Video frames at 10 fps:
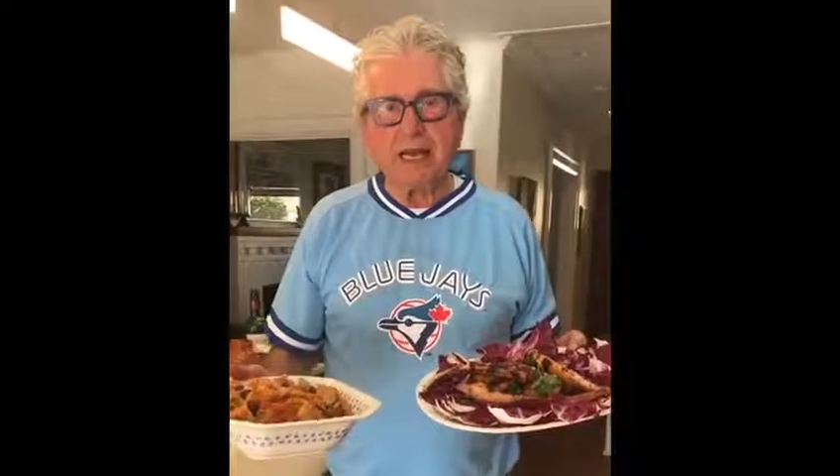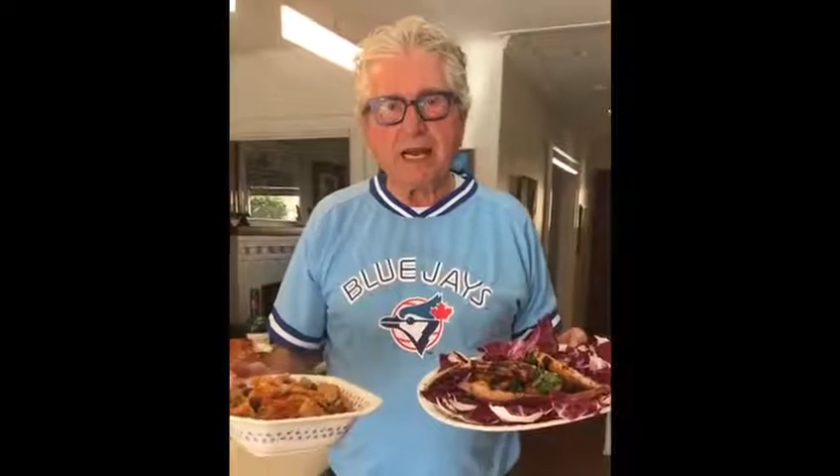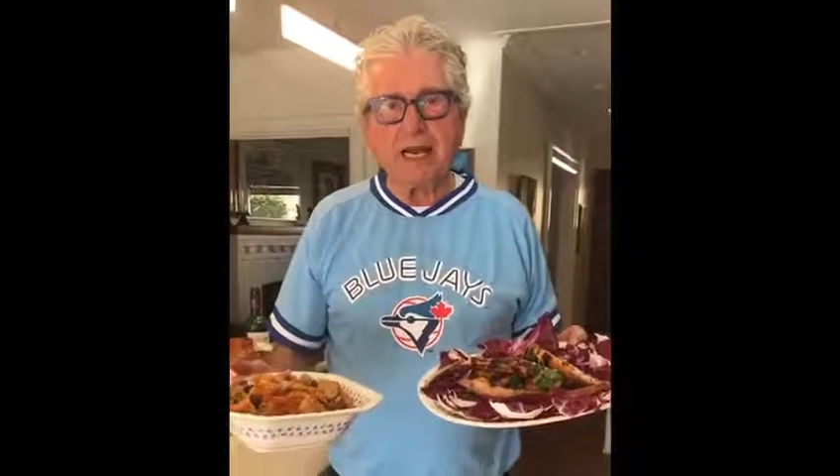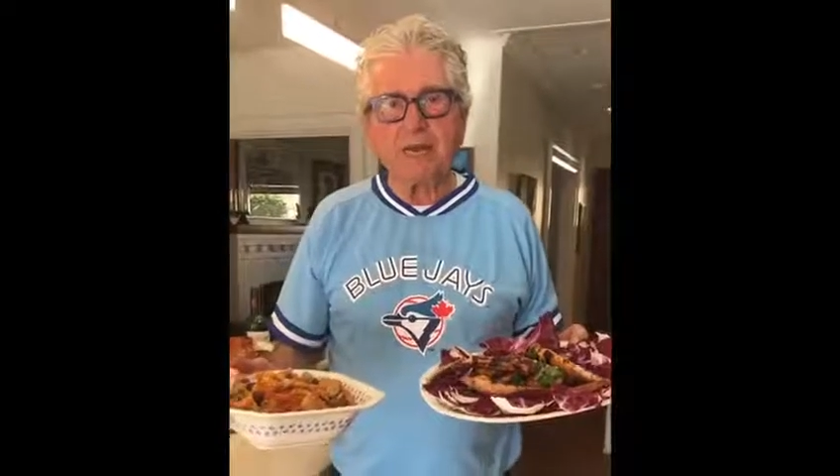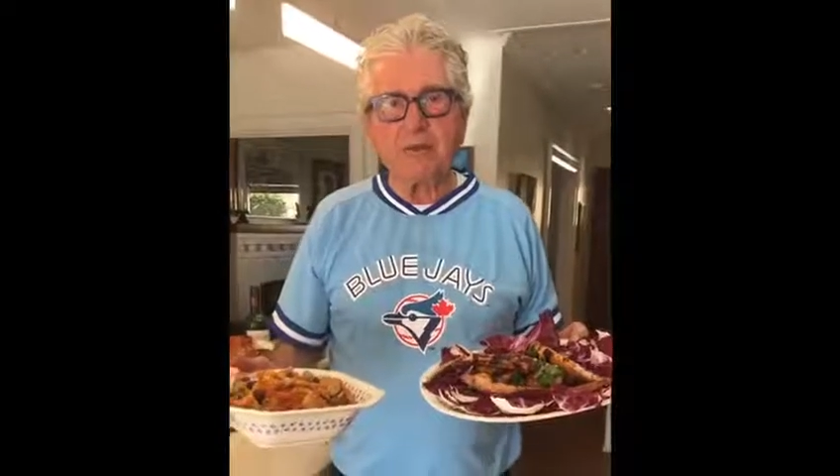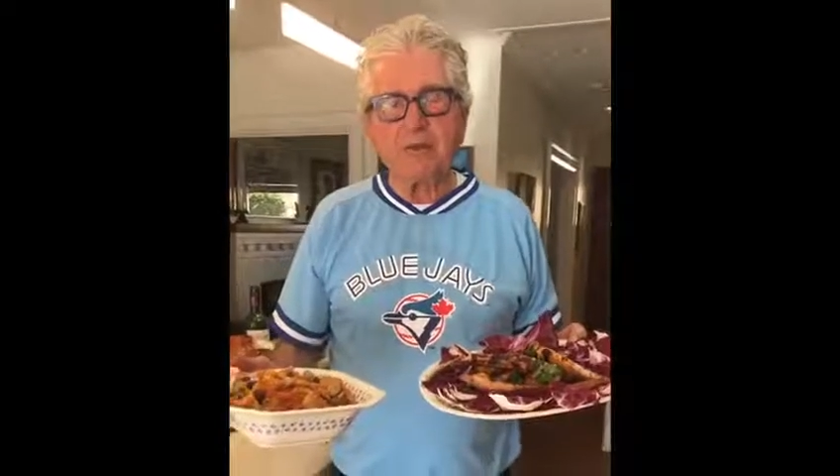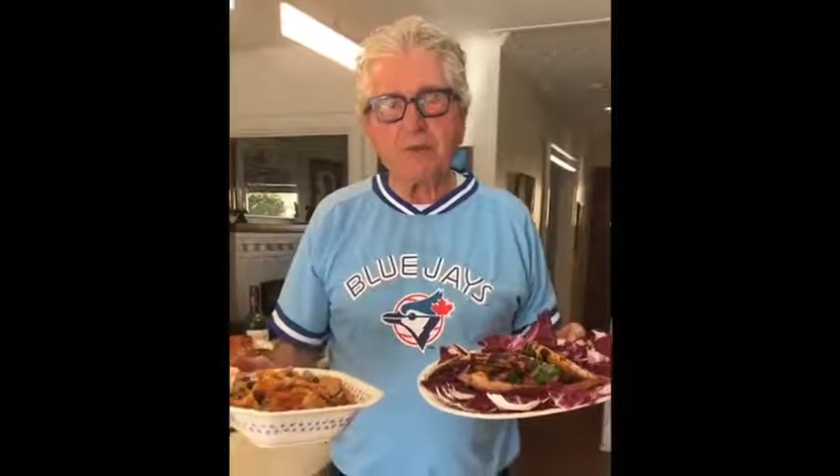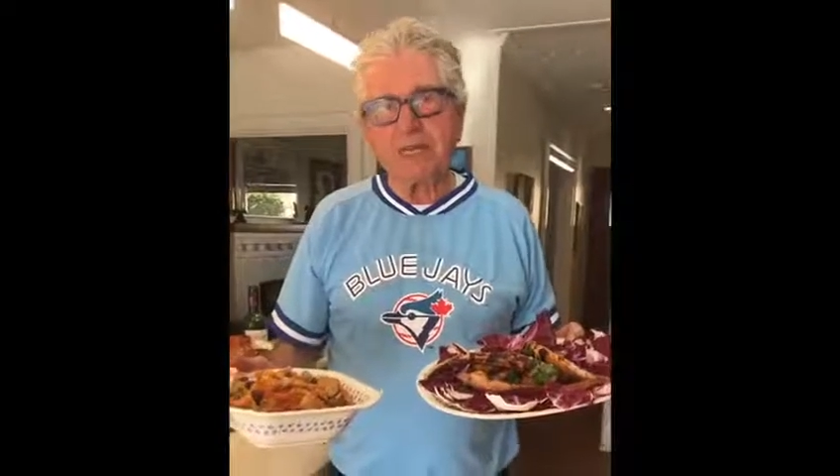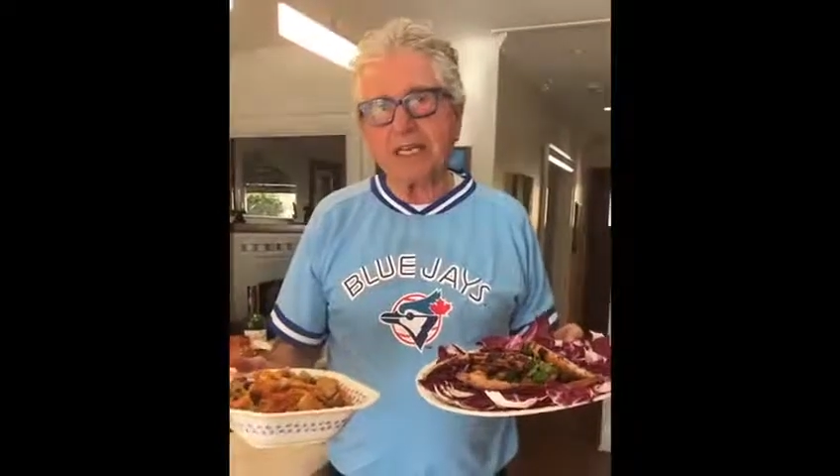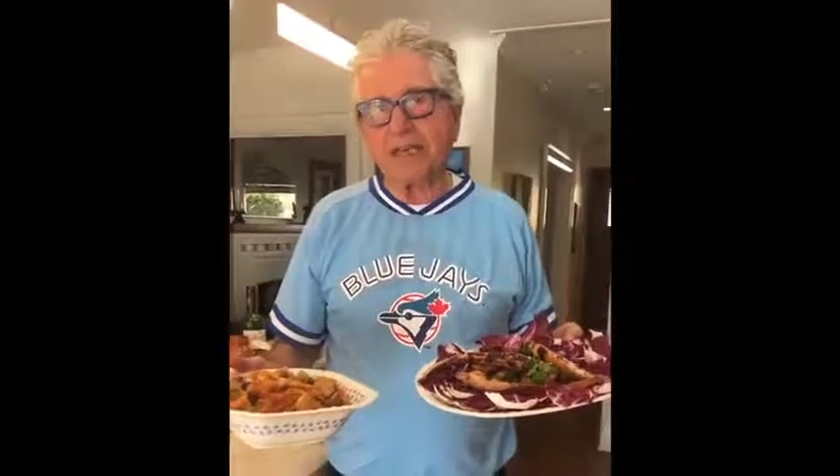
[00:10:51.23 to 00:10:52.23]
I think we
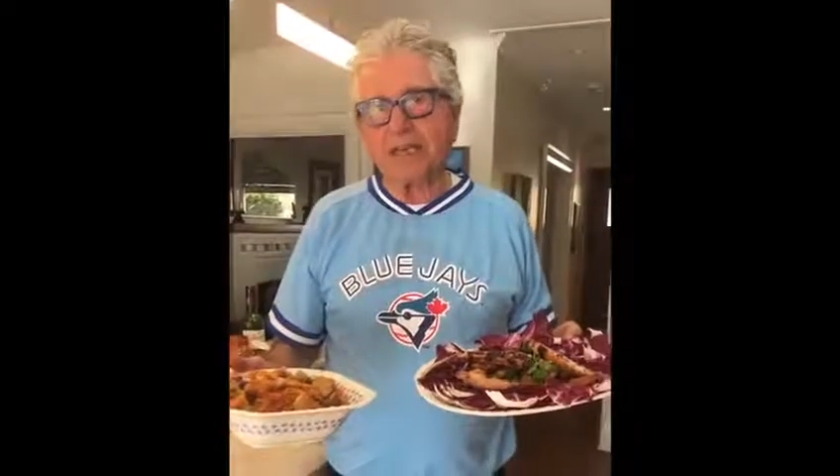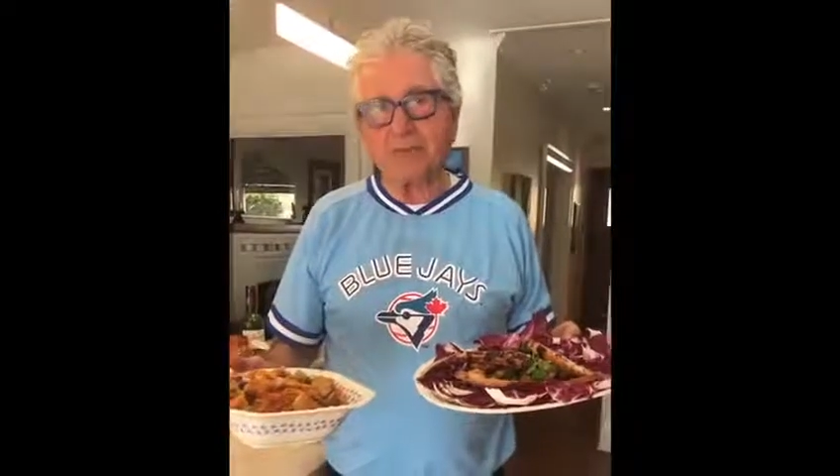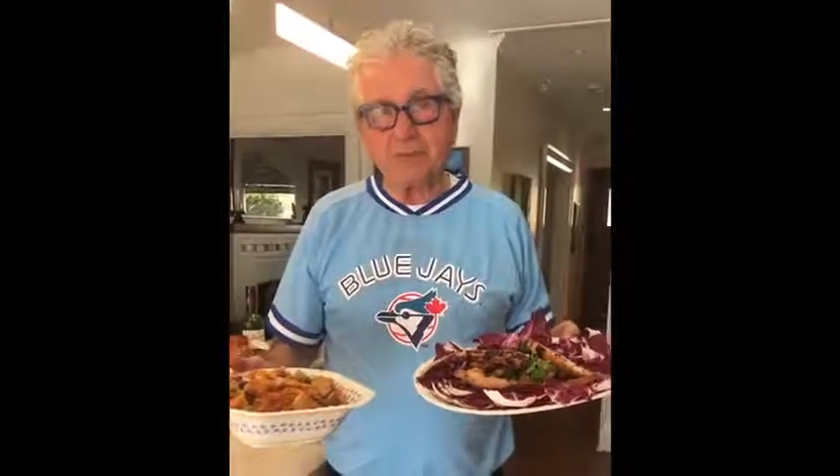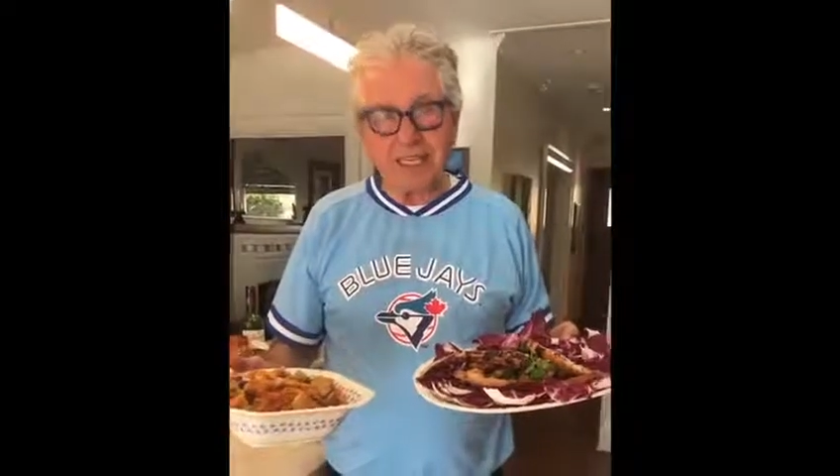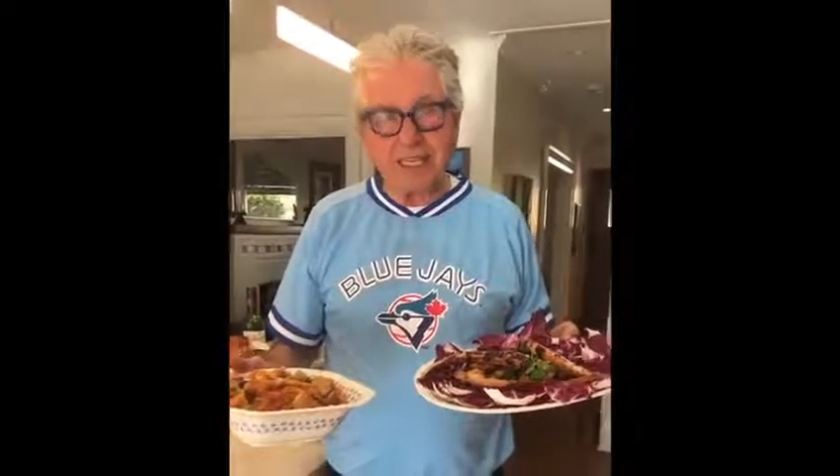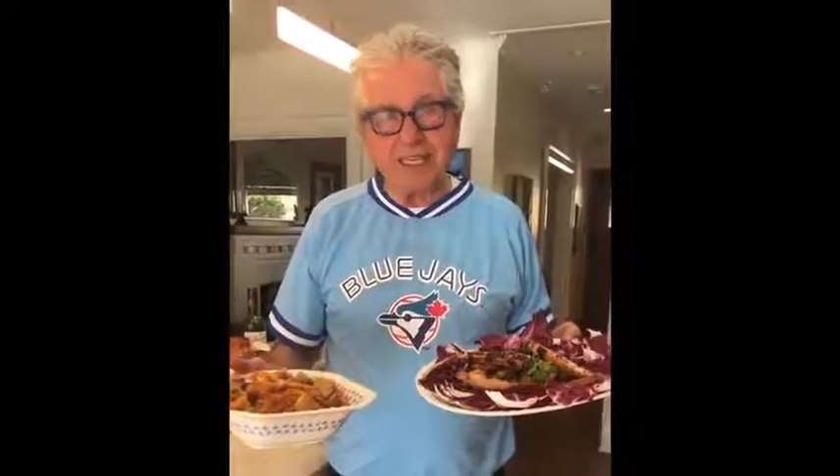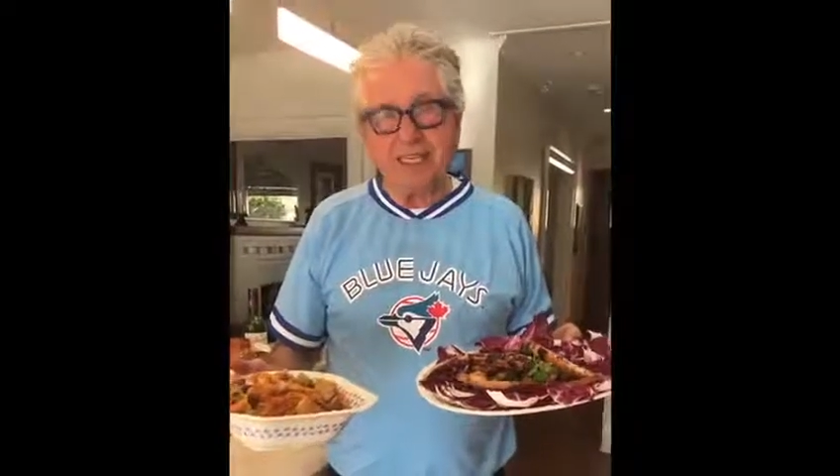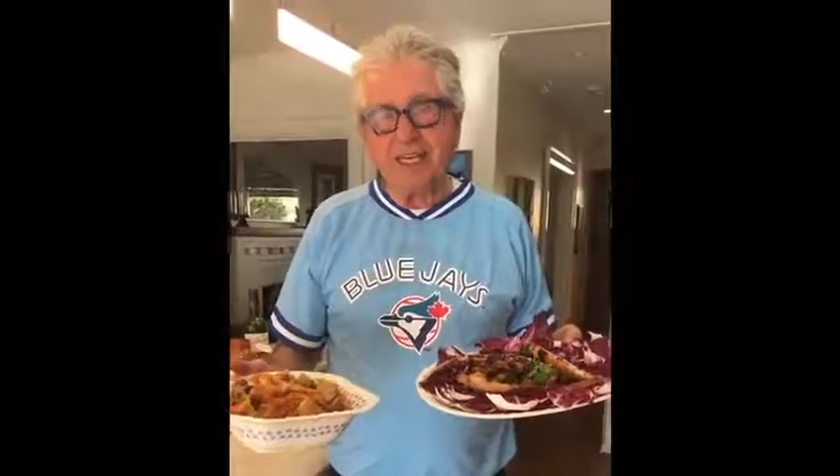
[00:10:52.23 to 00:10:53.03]
want to give everybody